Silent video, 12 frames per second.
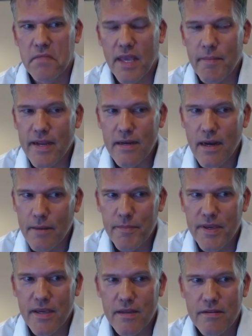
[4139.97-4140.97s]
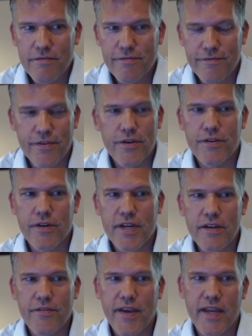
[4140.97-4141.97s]
they might not be further
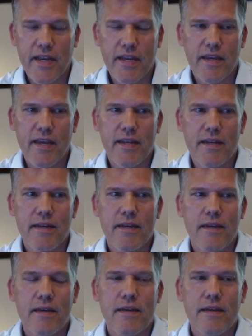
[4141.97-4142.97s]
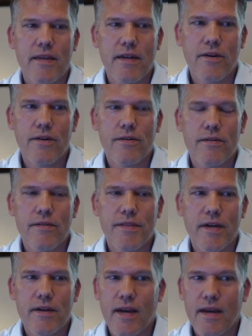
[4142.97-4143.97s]
innovating, and
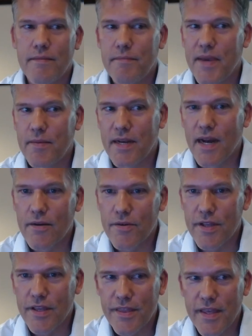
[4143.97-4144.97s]
they're not maybe not really